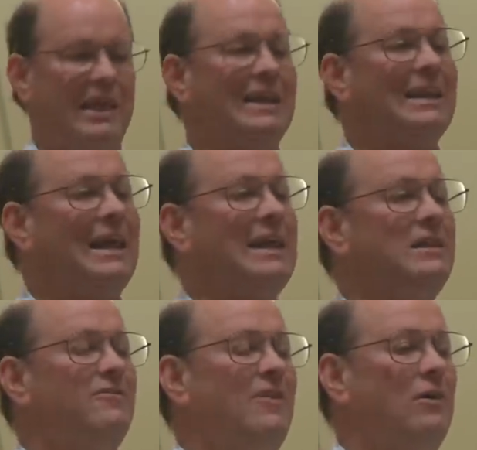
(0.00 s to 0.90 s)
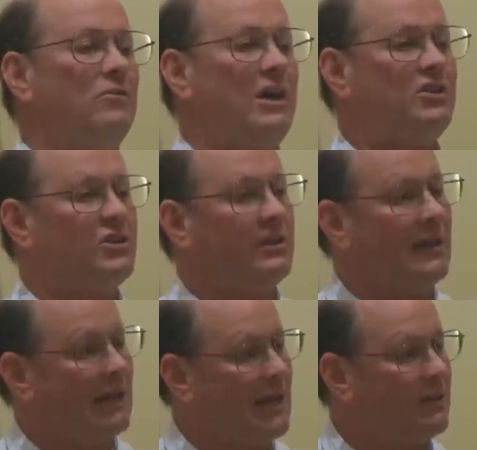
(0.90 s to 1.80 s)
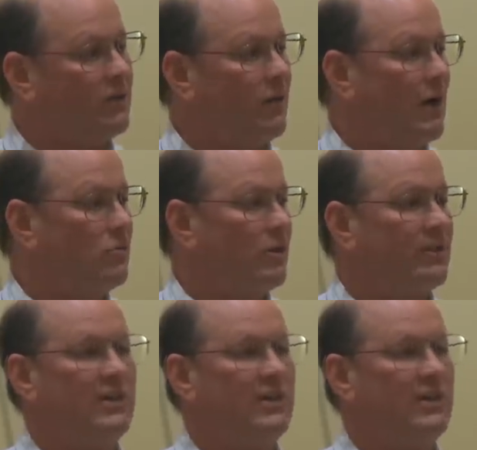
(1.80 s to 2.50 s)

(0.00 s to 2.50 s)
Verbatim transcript: They laid the foundation. They laid the groundwork.